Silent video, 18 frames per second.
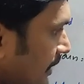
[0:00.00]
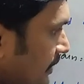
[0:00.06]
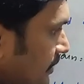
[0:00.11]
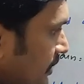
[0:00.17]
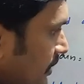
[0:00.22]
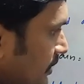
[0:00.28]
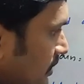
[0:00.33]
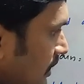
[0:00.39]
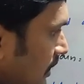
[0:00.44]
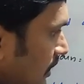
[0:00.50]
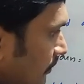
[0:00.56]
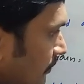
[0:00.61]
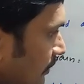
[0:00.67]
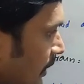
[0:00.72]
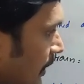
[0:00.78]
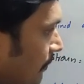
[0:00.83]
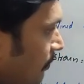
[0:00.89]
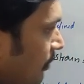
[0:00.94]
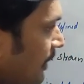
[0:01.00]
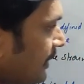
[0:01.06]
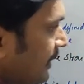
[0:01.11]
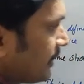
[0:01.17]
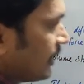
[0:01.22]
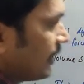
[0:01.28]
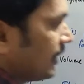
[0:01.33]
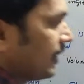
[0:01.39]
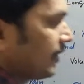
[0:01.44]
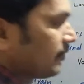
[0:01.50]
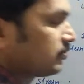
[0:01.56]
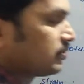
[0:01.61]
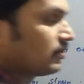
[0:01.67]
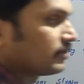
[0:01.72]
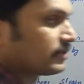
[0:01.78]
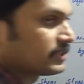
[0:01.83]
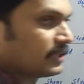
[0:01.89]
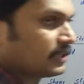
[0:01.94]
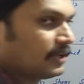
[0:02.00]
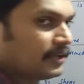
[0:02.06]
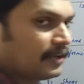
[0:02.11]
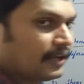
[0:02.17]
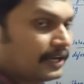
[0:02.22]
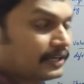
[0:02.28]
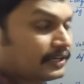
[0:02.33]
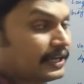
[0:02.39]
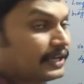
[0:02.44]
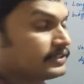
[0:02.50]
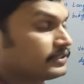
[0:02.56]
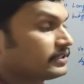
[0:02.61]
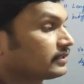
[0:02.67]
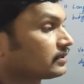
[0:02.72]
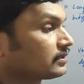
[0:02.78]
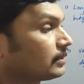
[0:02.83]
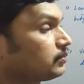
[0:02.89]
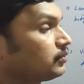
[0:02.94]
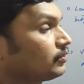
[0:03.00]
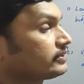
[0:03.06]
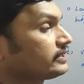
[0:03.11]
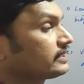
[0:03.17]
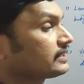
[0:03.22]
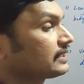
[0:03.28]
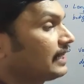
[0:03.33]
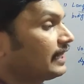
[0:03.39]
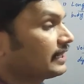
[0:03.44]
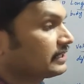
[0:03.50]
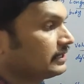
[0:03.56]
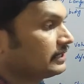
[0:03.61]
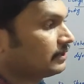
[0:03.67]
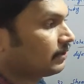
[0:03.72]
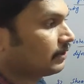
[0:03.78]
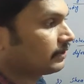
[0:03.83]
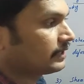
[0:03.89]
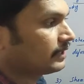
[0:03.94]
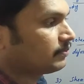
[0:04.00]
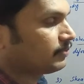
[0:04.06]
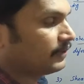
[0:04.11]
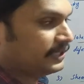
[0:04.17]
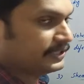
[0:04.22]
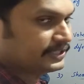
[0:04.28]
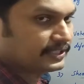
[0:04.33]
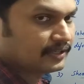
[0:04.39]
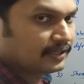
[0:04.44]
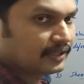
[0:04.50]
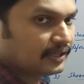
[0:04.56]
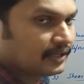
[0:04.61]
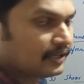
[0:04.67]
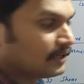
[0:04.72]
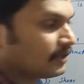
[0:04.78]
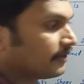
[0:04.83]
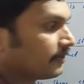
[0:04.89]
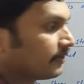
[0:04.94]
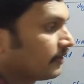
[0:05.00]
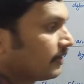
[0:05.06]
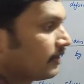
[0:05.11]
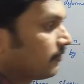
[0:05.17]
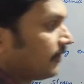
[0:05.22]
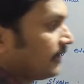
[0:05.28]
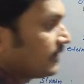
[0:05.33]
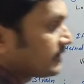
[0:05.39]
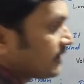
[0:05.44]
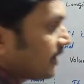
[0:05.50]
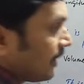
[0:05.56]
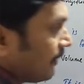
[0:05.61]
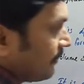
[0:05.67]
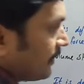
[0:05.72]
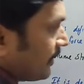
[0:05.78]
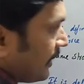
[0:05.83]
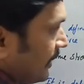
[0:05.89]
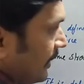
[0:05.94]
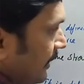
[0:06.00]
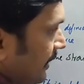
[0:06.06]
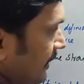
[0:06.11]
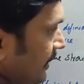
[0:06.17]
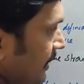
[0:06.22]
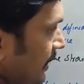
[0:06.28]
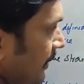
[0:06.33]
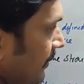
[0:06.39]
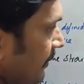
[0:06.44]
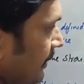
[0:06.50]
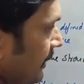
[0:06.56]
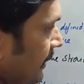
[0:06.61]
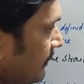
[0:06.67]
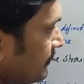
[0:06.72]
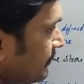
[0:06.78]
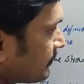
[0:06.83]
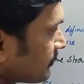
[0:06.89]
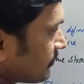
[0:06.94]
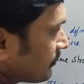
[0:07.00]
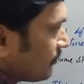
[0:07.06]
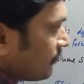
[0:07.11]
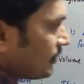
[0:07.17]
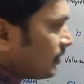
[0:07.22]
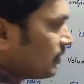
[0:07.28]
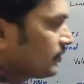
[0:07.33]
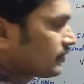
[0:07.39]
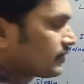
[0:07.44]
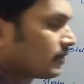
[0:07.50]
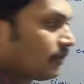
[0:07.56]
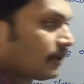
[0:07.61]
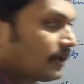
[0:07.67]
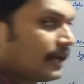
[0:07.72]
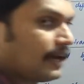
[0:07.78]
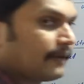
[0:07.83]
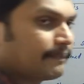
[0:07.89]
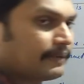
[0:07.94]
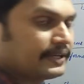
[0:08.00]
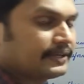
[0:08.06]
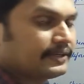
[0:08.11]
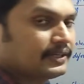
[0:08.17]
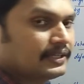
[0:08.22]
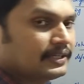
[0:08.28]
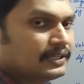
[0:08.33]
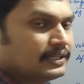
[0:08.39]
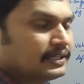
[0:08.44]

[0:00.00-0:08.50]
tangentially we are applying a force. A tangential force is acting on that face. The face having an area A. So what happened?